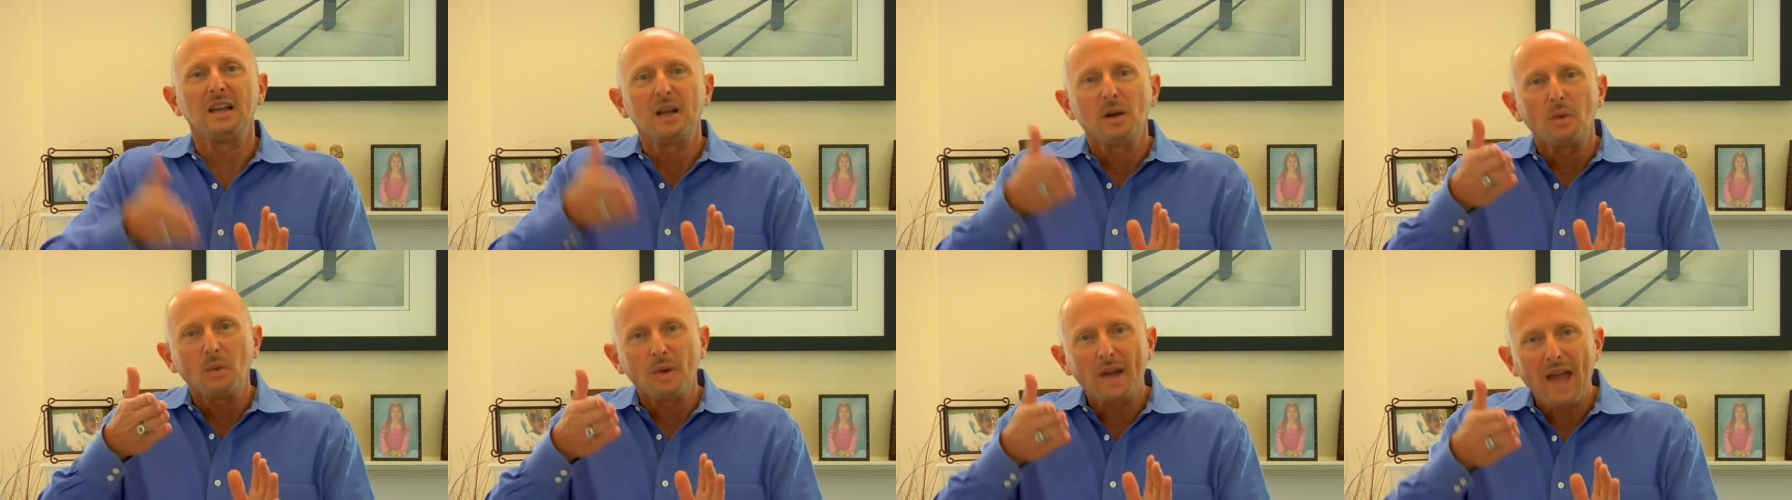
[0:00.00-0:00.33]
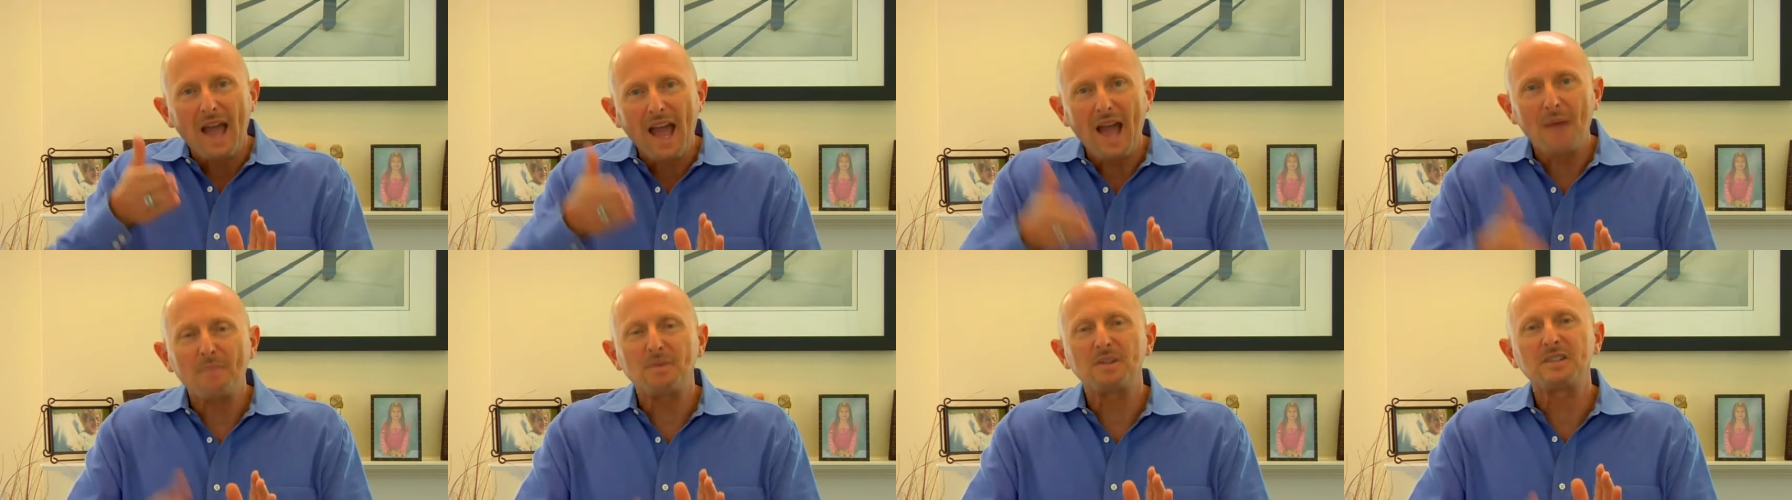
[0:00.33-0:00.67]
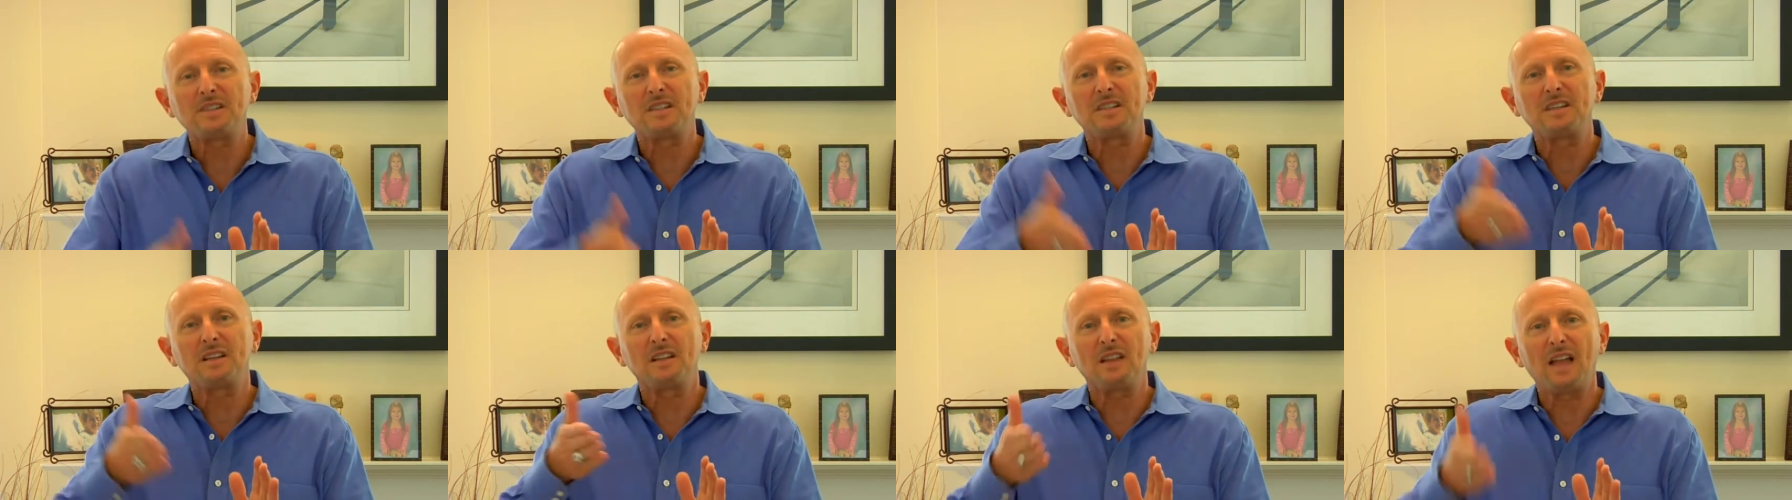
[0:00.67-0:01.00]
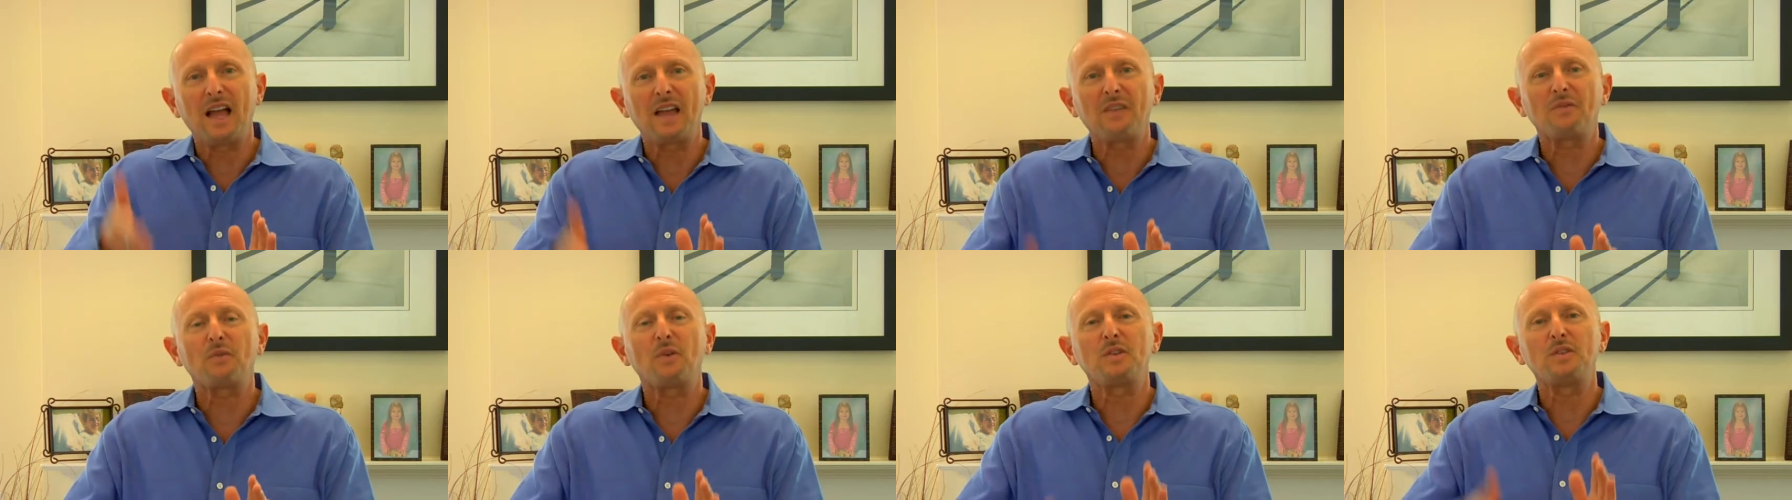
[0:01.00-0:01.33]
what happens in your
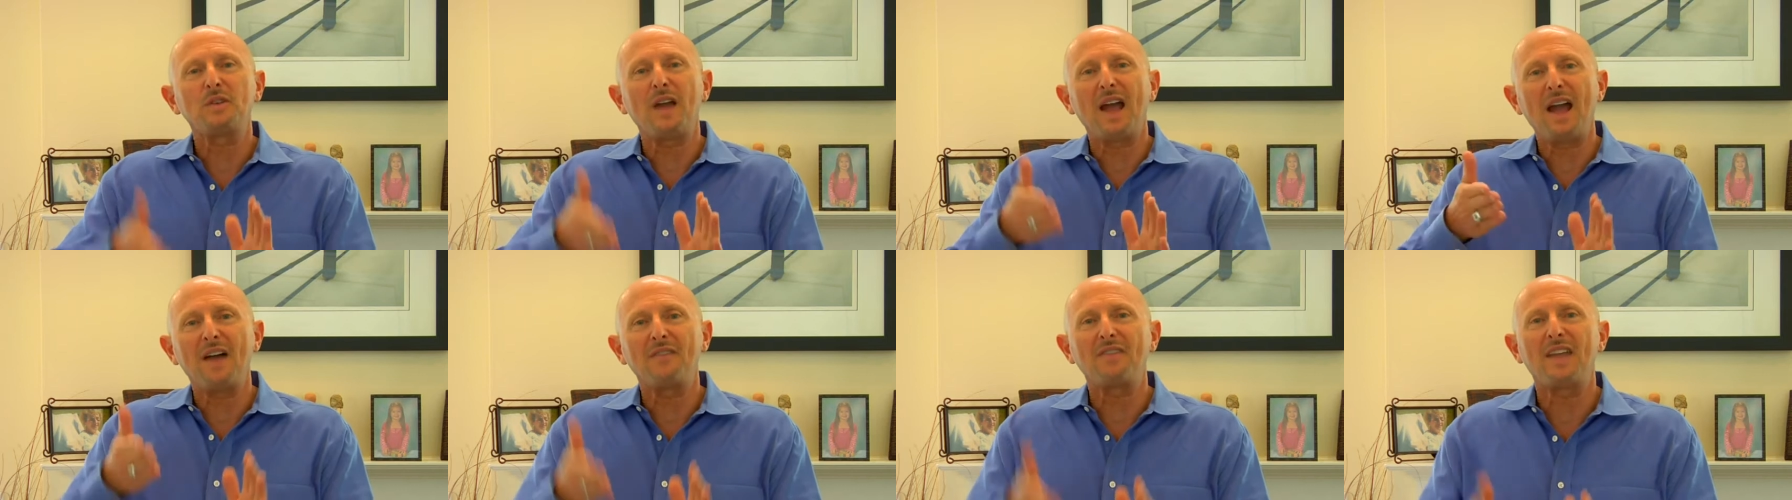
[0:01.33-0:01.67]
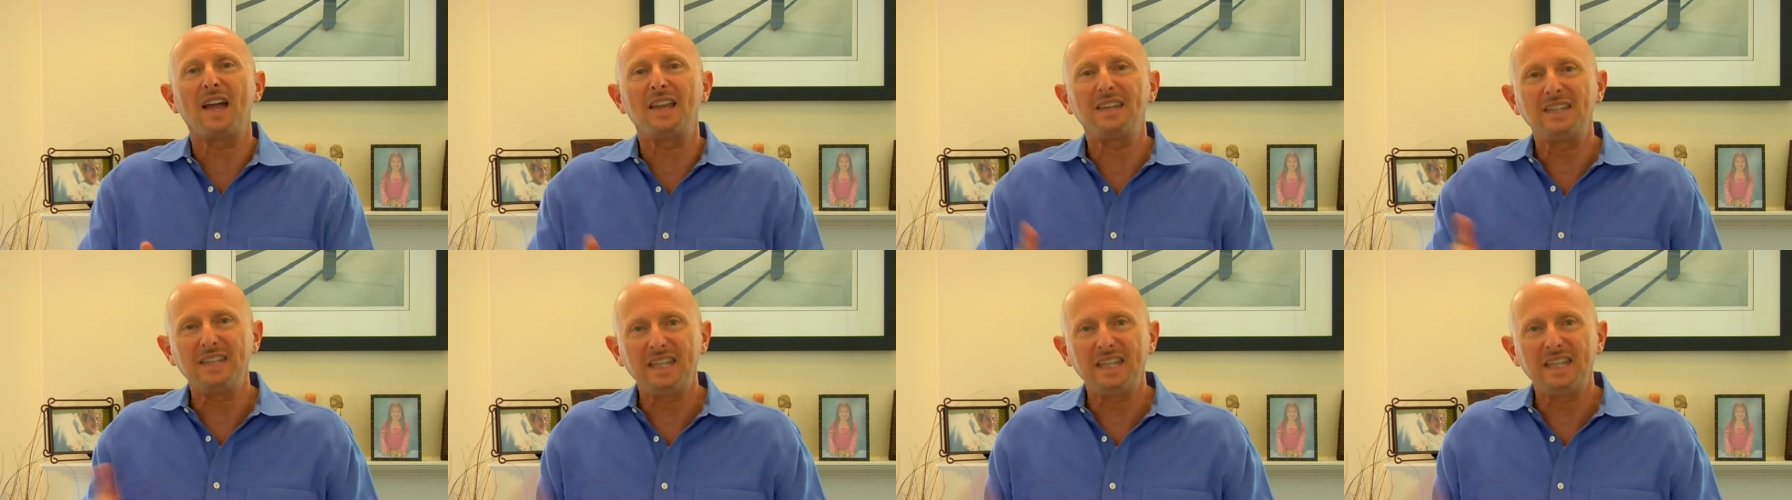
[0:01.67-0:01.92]
life when you have that